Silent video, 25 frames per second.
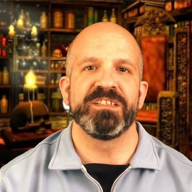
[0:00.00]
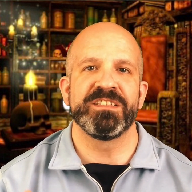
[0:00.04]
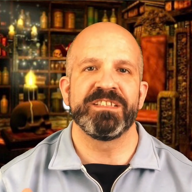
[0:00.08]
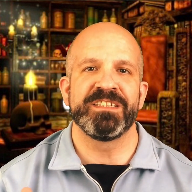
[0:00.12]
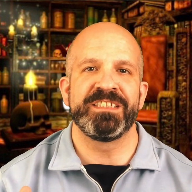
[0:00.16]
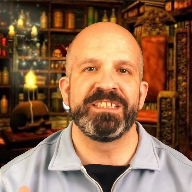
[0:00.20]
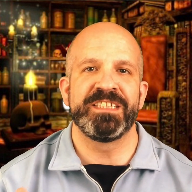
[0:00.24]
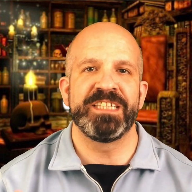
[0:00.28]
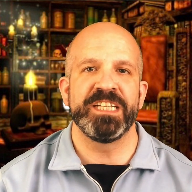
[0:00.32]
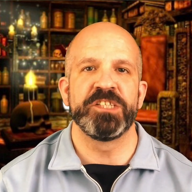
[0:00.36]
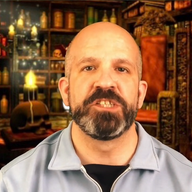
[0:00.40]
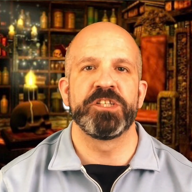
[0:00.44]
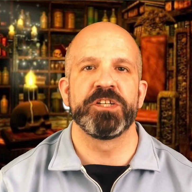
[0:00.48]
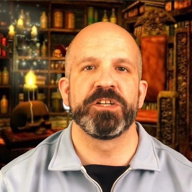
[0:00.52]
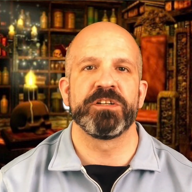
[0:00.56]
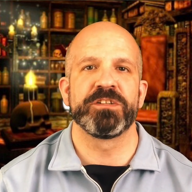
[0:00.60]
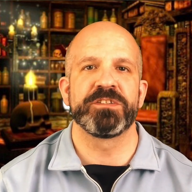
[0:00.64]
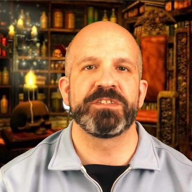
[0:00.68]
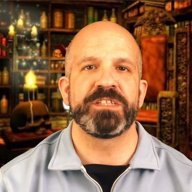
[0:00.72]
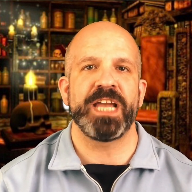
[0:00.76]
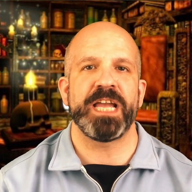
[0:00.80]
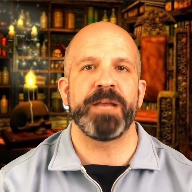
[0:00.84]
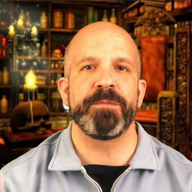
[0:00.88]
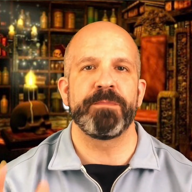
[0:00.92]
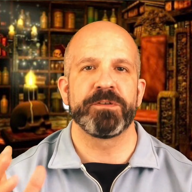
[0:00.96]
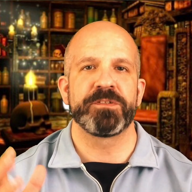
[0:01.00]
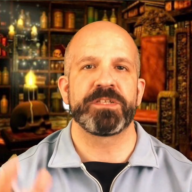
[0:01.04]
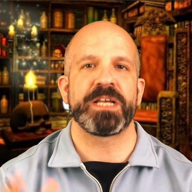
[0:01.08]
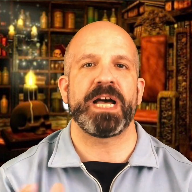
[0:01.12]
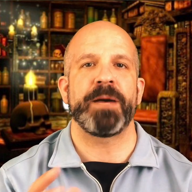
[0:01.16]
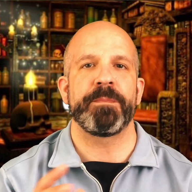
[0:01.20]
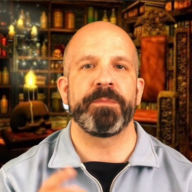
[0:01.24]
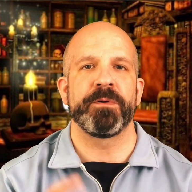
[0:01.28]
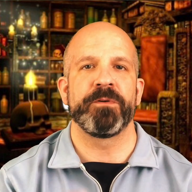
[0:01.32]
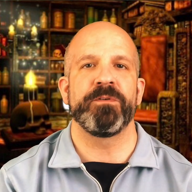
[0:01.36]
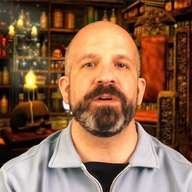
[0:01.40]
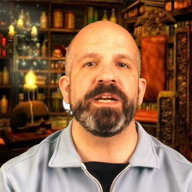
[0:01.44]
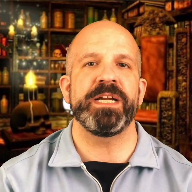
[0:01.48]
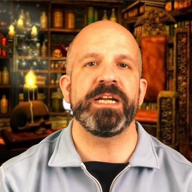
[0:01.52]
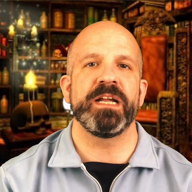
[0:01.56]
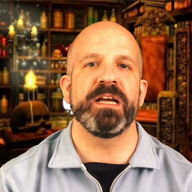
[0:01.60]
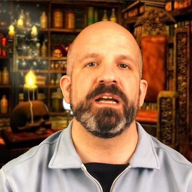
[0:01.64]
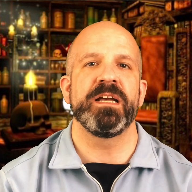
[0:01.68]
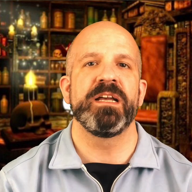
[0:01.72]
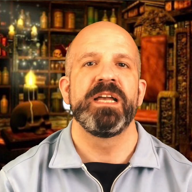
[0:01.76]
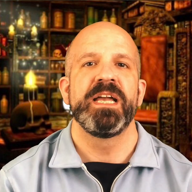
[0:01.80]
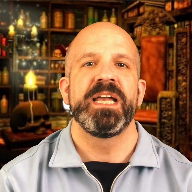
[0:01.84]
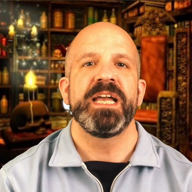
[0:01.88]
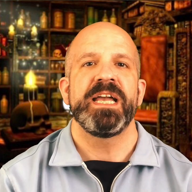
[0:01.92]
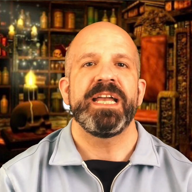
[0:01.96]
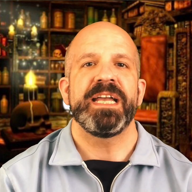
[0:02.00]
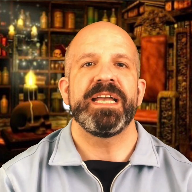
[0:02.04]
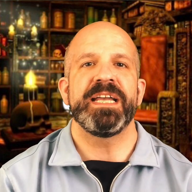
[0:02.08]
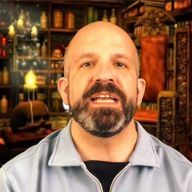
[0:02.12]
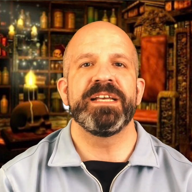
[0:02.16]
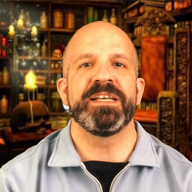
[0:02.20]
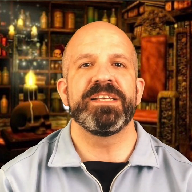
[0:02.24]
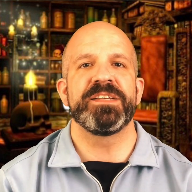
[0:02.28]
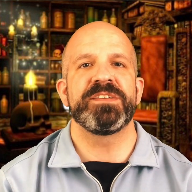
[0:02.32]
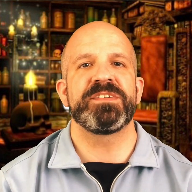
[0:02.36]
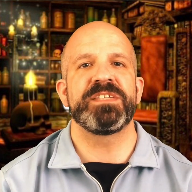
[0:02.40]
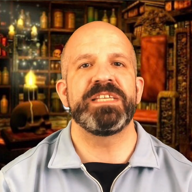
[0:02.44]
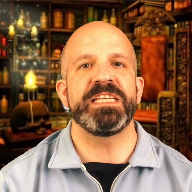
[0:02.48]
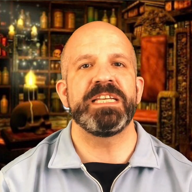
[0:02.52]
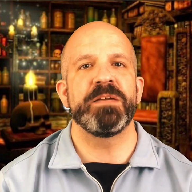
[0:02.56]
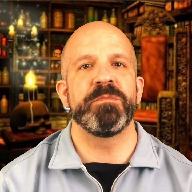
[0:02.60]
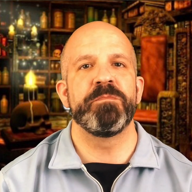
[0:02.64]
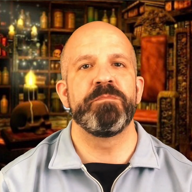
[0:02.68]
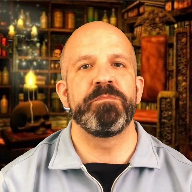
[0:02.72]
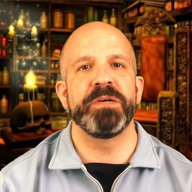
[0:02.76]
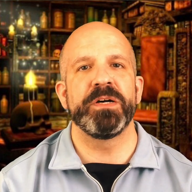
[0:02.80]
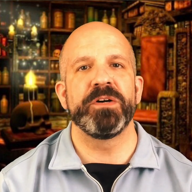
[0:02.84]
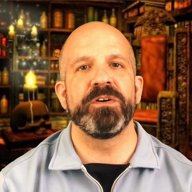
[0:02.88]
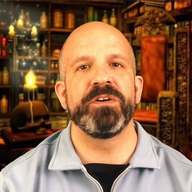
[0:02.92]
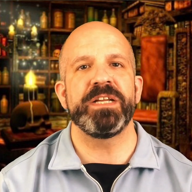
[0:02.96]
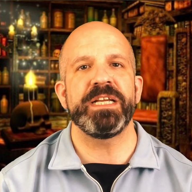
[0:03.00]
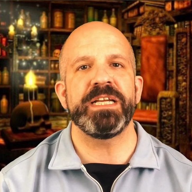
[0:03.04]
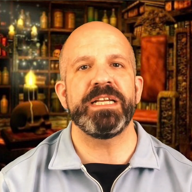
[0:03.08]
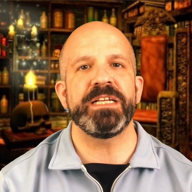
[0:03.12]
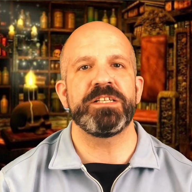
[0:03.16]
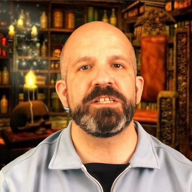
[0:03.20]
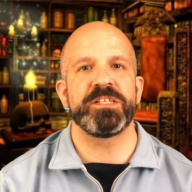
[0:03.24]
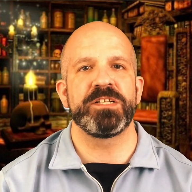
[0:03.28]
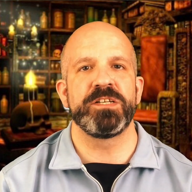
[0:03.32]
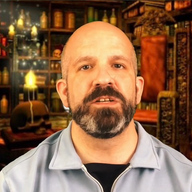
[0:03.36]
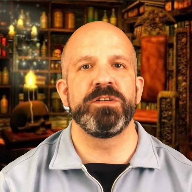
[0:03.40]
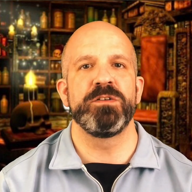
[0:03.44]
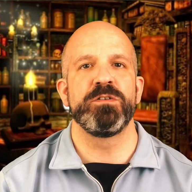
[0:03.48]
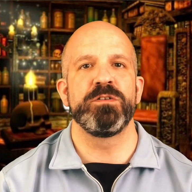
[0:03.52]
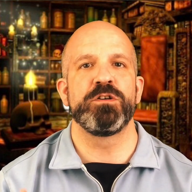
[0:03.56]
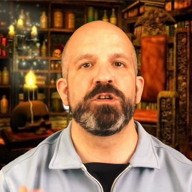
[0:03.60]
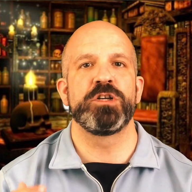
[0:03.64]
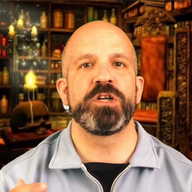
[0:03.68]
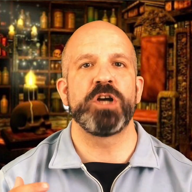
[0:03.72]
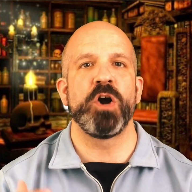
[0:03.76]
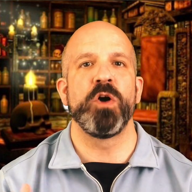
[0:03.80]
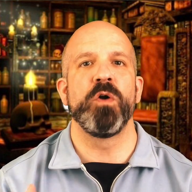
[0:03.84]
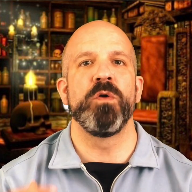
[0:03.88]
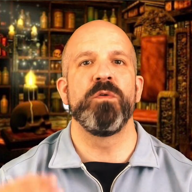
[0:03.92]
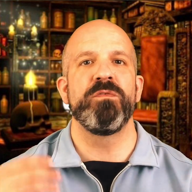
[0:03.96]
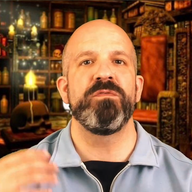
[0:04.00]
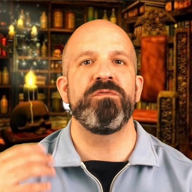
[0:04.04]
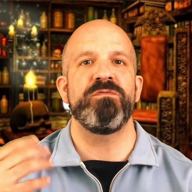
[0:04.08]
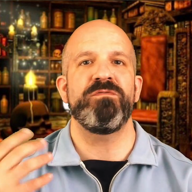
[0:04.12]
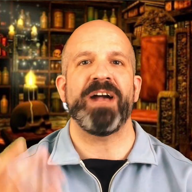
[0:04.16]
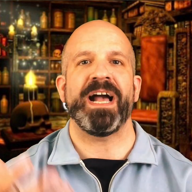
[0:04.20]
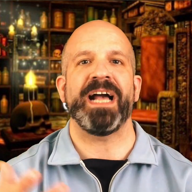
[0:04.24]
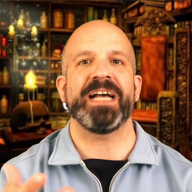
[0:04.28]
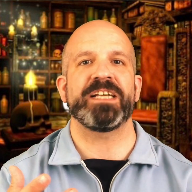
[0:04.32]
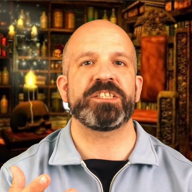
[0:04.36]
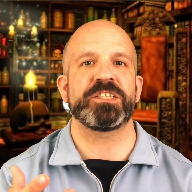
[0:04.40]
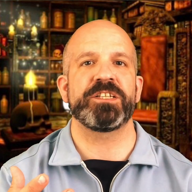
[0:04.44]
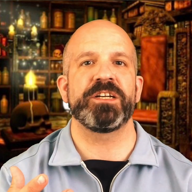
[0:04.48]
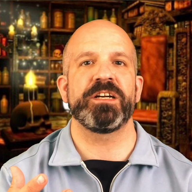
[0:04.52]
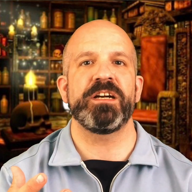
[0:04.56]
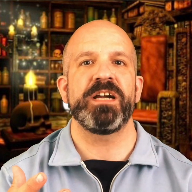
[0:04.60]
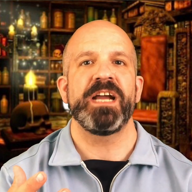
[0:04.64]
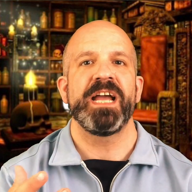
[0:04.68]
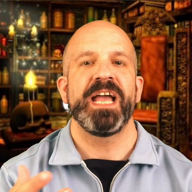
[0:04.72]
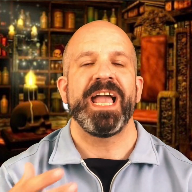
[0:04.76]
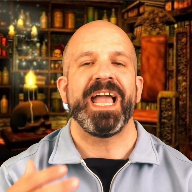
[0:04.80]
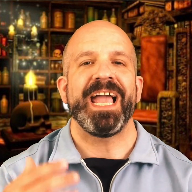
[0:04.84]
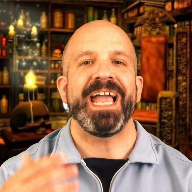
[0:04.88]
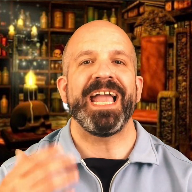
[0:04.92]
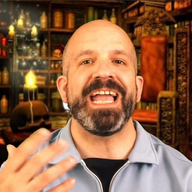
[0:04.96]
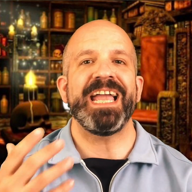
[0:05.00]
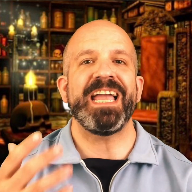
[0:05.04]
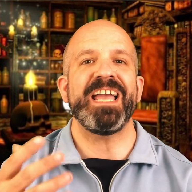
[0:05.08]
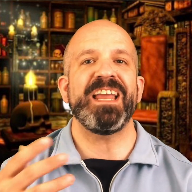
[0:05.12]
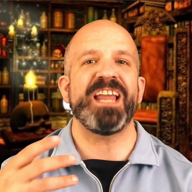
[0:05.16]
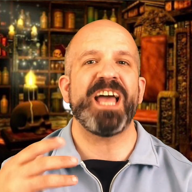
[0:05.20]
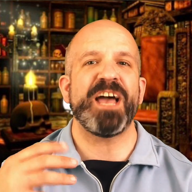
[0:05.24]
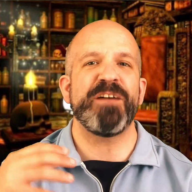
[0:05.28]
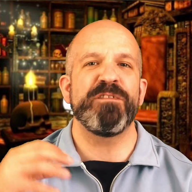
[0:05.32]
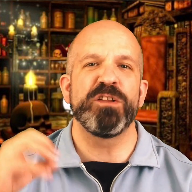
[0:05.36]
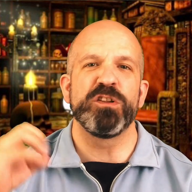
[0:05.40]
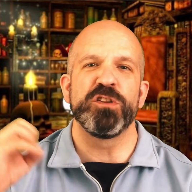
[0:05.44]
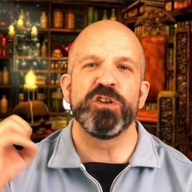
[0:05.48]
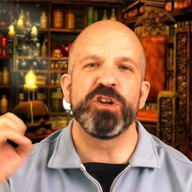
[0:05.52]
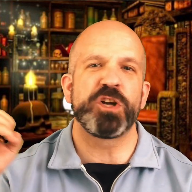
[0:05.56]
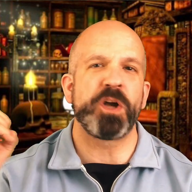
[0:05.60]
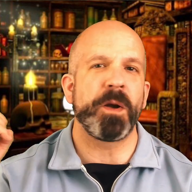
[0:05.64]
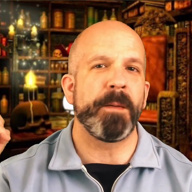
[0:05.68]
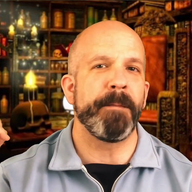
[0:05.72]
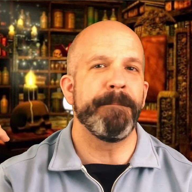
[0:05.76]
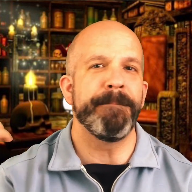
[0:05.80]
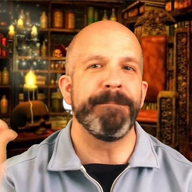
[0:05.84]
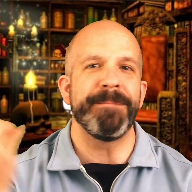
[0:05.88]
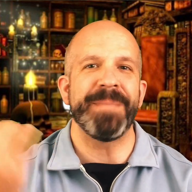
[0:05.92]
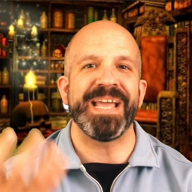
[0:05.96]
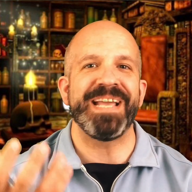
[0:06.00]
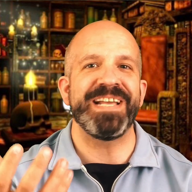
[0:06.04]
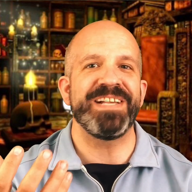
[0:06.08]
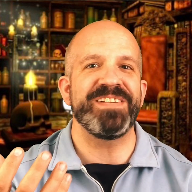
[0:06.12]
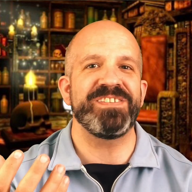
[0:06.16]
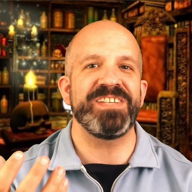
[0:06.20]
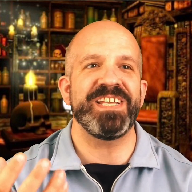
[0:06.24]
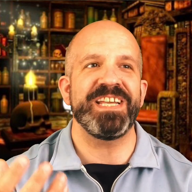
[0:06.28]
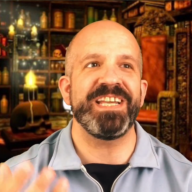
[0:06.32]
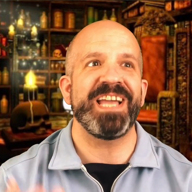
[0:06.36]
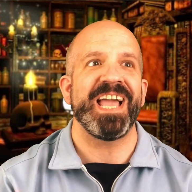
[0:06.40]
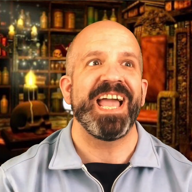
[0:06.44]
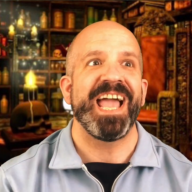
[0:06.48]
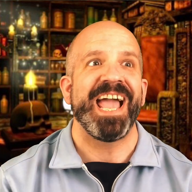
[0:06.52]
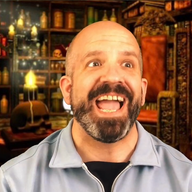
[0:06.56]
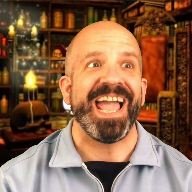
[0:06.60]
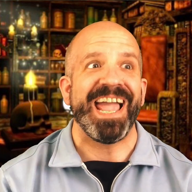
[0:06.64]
digital tabletop arena is the ability to go faster and have it look amazing.